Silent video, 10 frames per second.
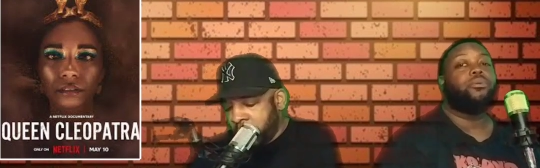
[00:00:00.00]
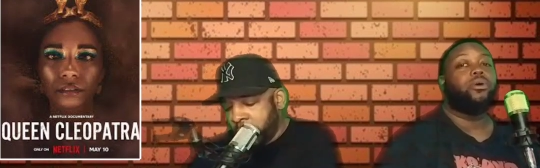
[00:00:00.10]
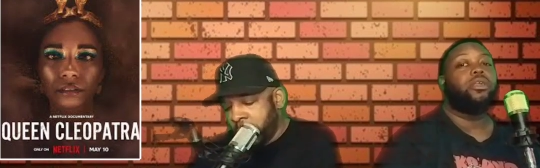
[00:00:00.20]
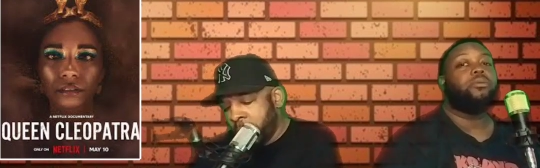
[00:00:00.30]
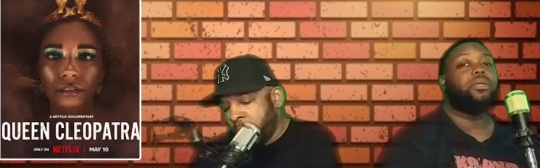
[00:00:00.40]

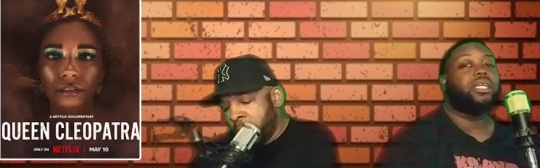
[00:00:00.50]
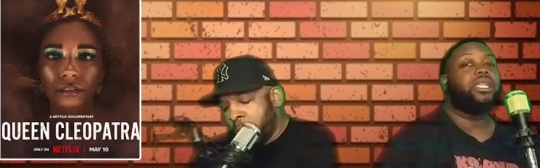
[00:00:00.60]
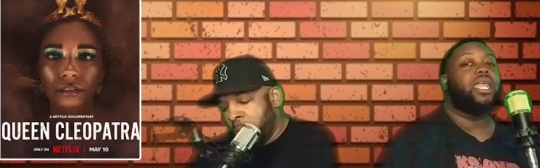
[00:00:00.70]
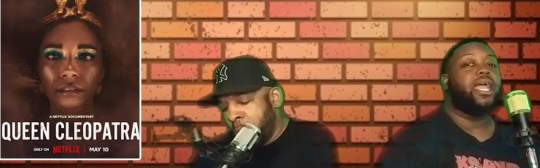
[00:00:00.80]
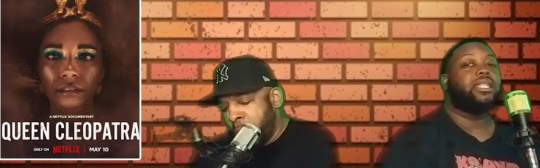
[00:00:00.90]
Speaker 1: wanted to be
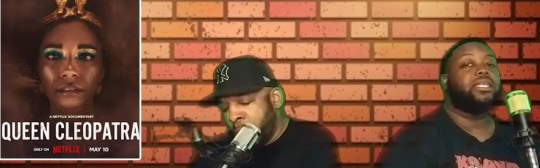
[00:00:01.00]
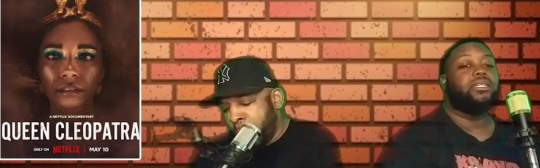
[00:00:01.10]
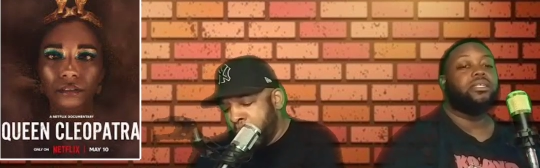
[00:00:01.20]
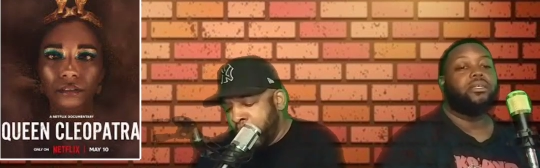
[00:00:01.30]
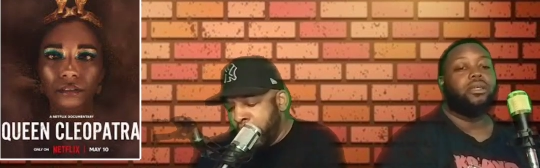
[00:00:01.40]
connected
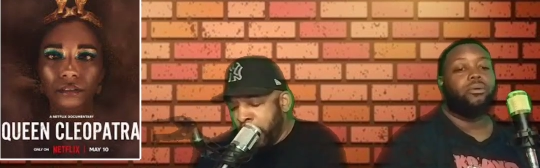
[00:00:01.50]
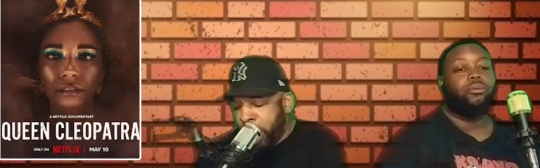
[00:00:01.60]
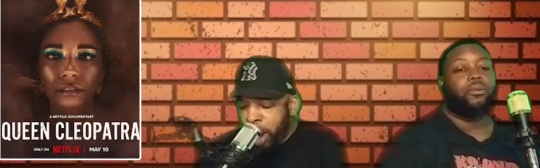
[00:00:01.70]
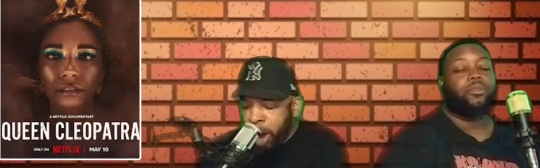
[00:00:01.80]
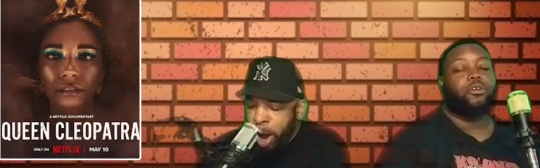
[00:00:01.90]

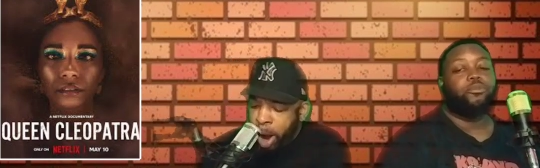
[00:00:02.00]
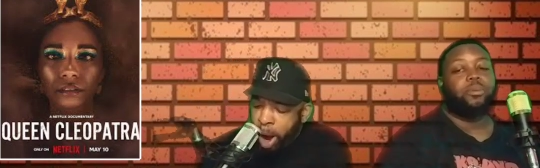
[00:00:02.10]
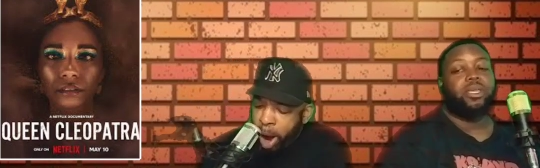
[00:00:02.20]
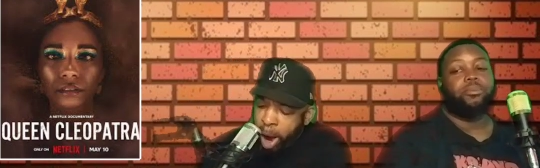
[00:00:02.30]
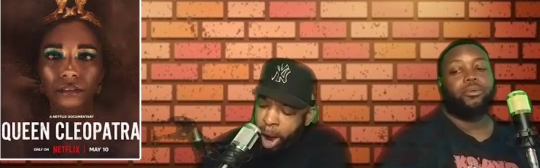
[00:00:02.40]
with those
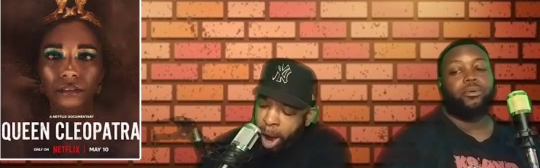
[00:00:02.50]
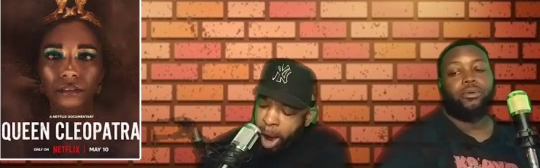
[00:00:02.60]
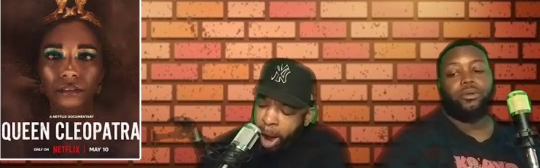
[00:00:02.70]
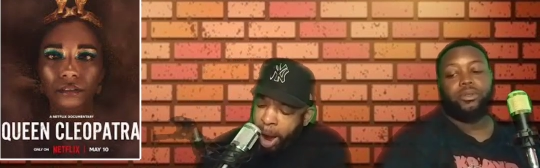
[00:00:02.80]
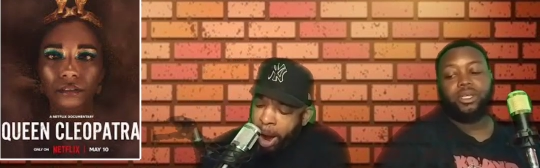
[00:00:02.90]
people,
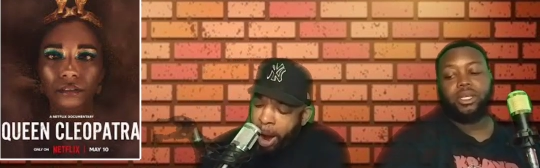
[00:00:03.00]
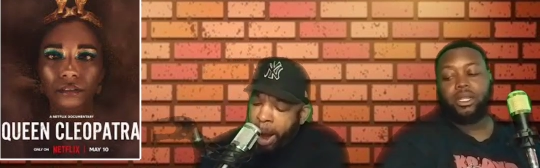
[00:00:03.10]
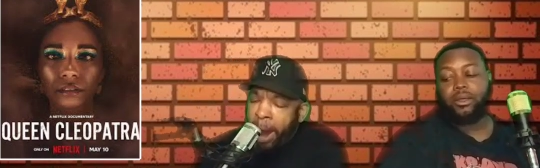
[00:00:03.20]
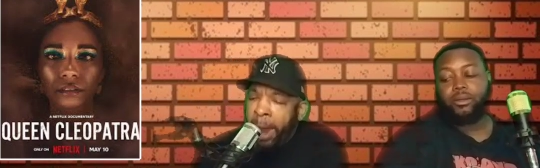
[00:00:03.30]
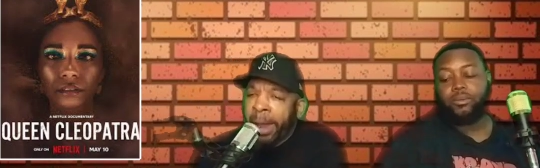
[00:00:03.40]
you
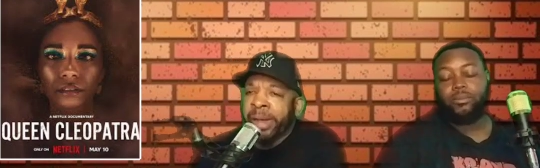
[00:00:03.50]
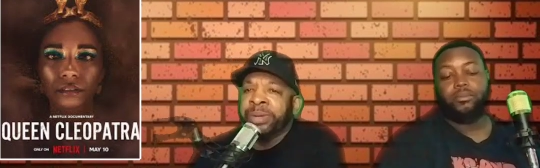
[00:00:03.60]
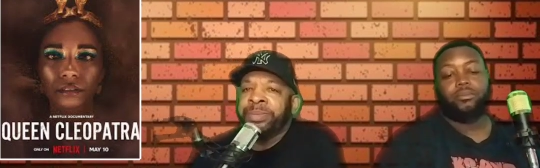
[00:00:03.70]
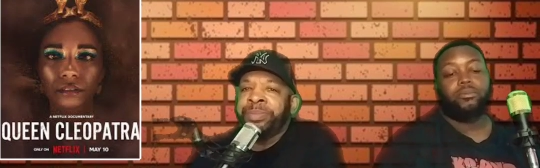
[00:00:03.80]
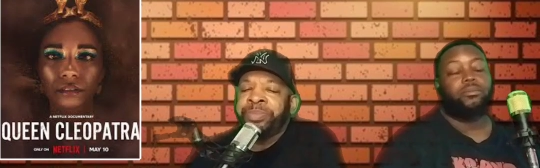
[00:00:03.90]
know.
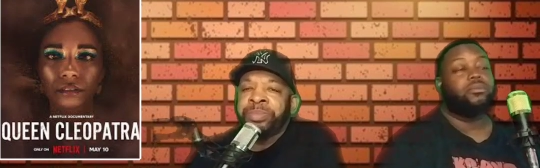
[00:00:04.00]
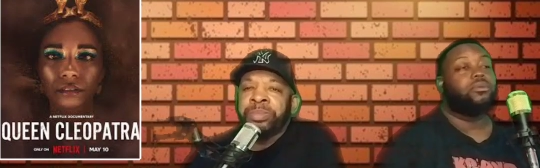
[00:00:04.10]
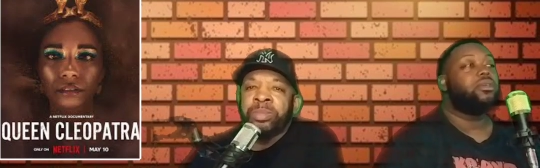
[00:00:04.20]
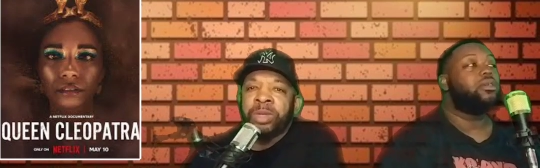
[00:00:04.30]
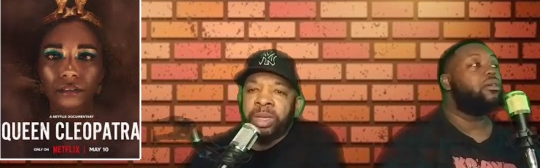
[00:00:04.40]

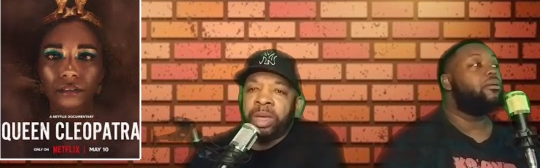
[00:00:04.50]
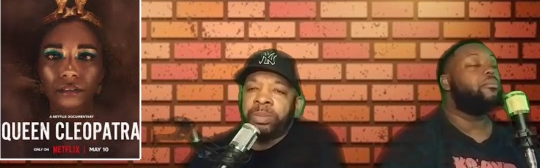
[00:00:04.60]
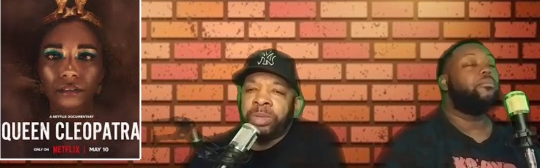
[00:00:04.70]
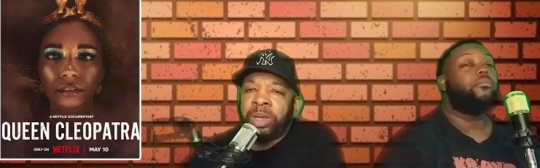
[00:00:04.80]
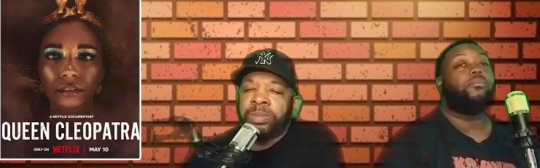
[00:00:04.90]
Speaker 2: Yep,
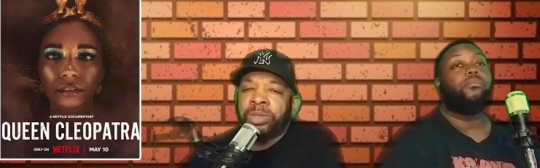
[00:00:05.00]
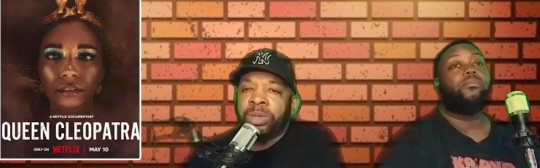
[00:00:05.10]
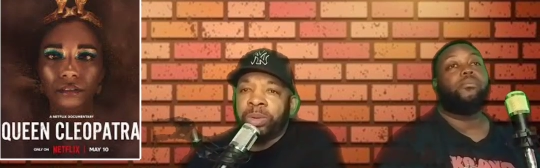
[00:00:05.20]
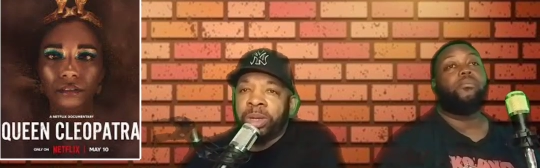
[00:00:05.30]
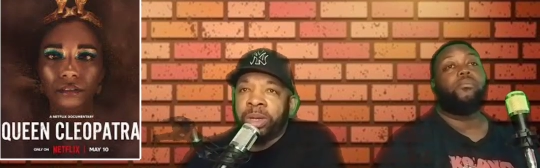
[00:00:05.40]
yep.
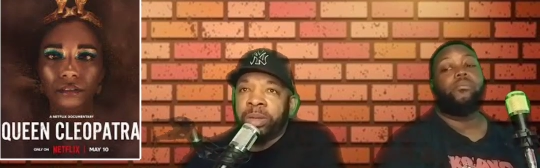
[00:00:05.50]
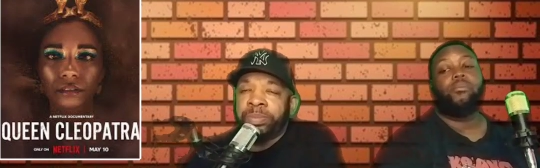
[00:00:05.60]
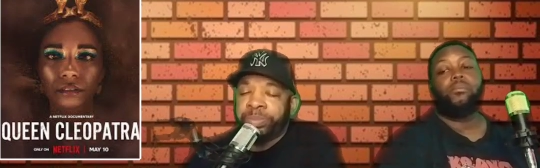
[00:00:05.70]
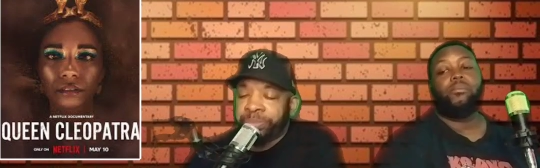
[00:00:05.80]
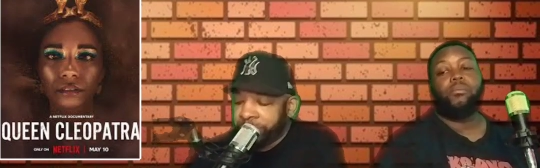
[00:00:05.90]
So
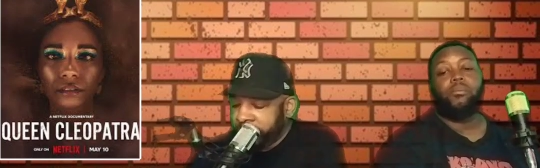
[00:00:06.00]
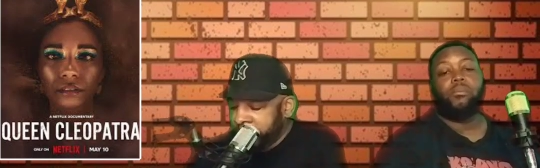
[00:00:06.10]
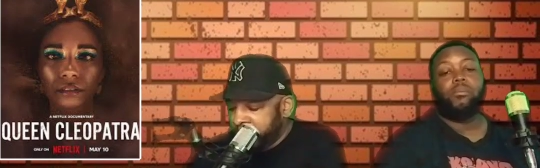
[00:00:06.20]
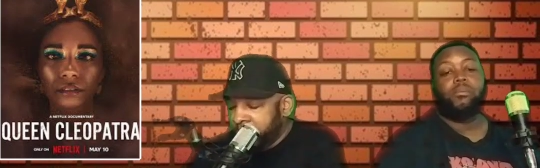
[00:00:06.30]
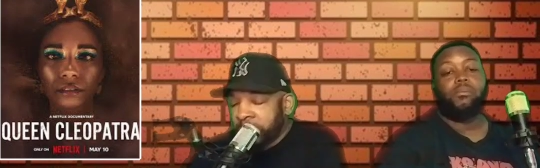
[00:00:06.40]
um
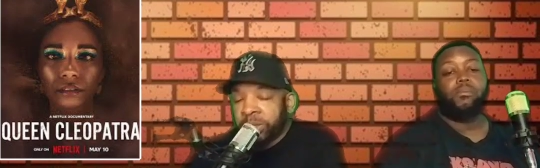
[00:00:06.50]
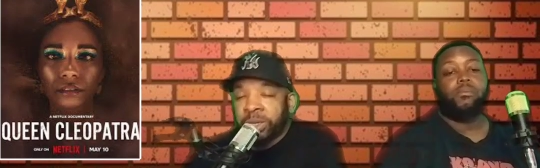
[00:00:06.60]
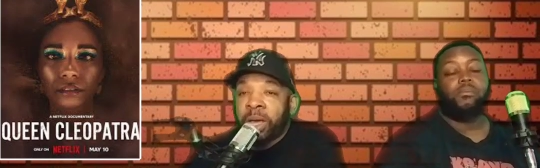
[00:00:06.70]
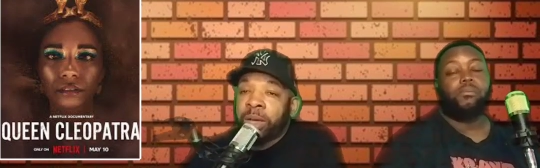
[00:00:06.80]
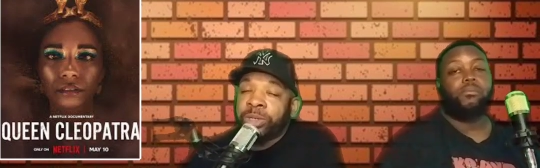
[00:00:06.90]
so
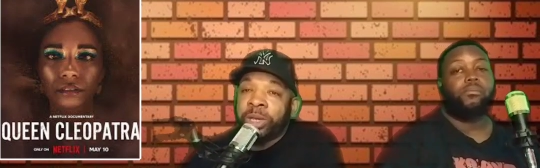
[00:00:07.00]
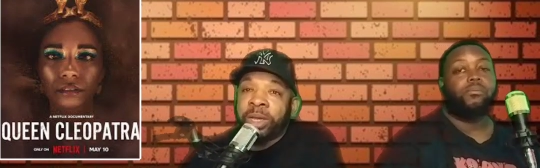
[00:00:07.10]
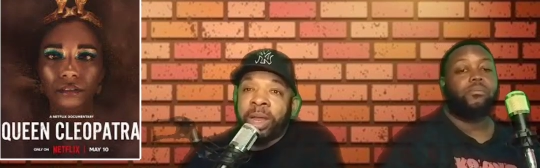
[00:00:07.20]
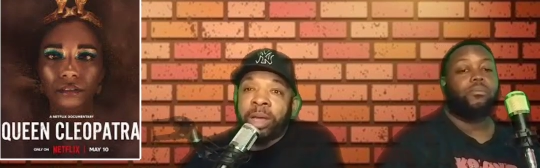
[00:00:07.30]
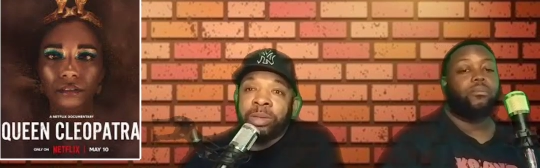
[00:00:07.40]
y'all go check
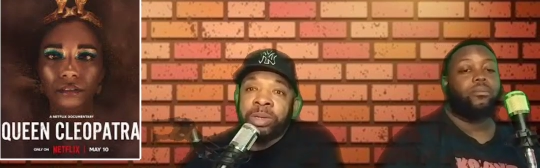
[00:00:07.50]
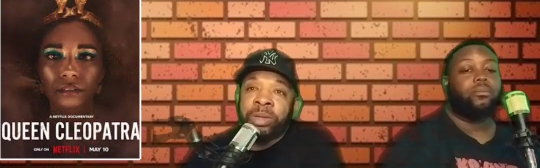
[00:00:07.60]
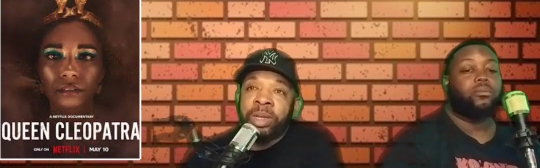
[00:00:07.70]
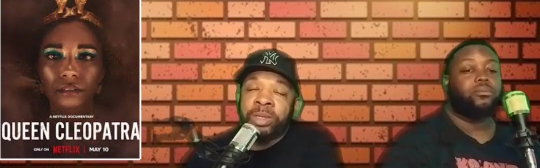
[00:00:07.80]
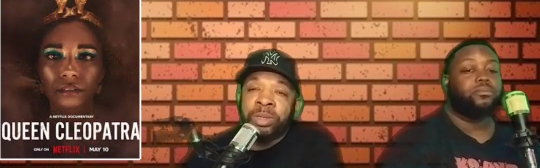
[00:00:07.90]
it out. You know,
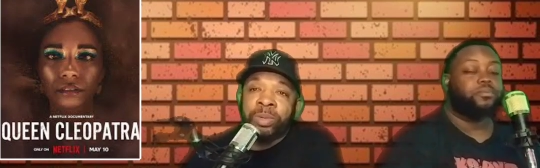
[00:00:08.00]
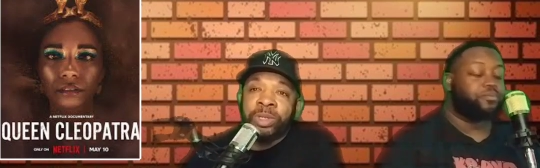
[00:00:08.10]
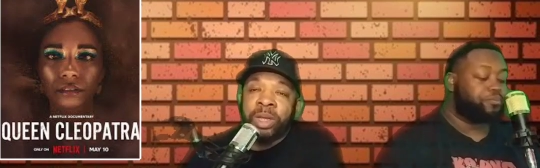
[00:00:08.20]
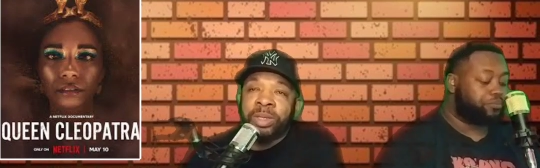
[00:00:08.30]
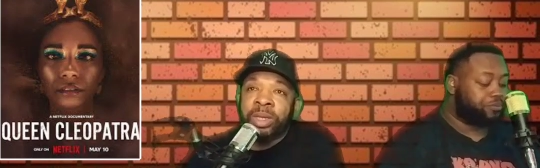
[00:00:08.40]
let us know what
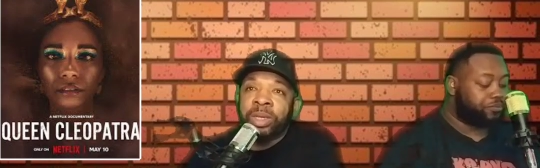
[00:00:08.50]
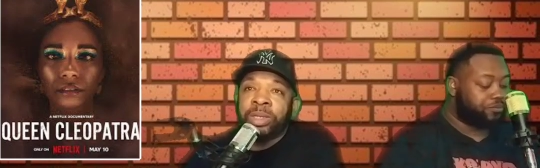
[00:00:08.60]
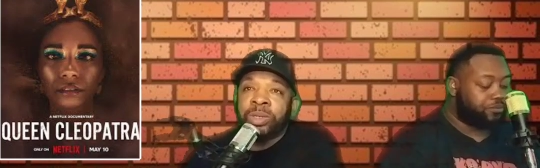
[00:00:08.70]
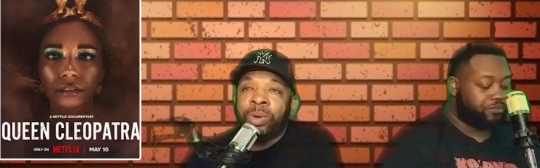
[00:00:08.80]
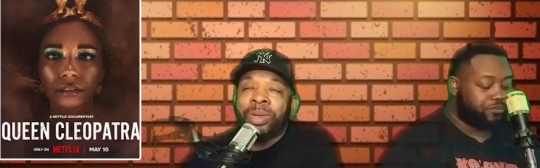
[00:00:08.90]
y'all think. It's